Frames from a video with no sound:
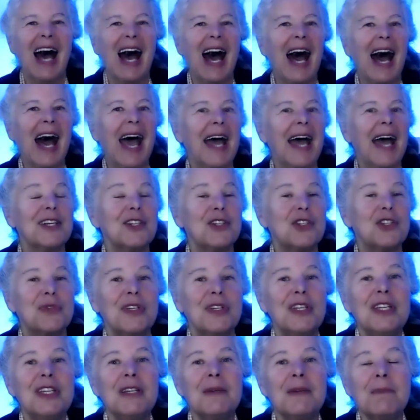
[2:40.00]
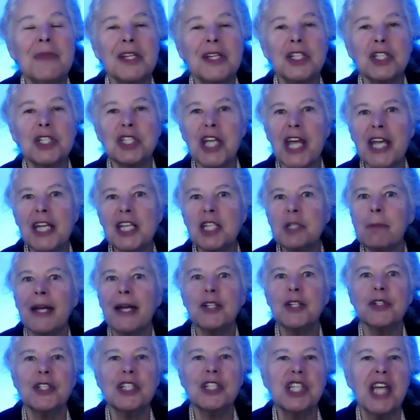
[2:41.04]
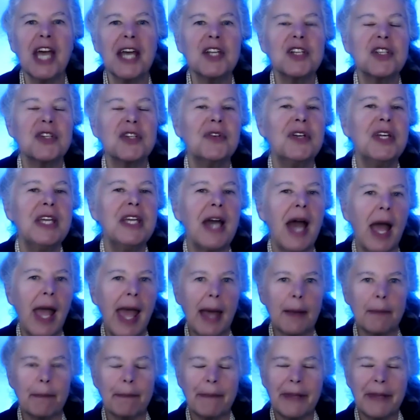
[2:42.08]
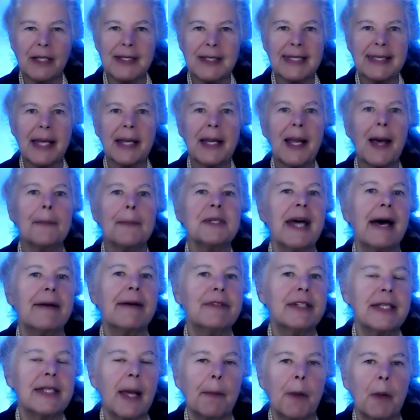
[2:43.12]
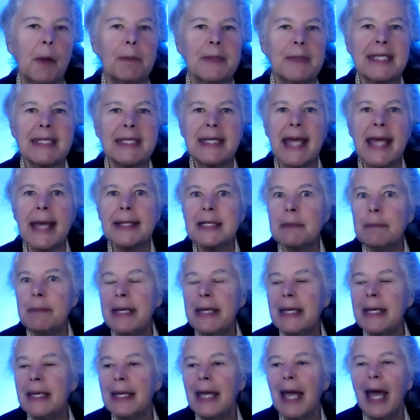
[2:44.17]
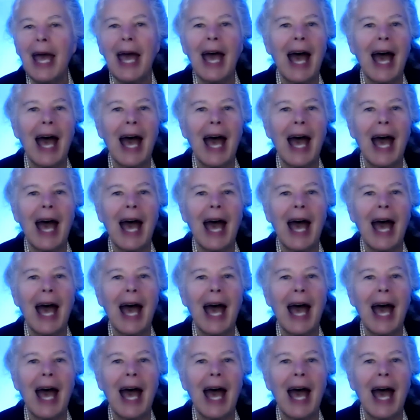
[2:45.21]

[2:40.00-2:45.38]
I had a dream that changed my trajectory. I had been set up to have a double mastectomy.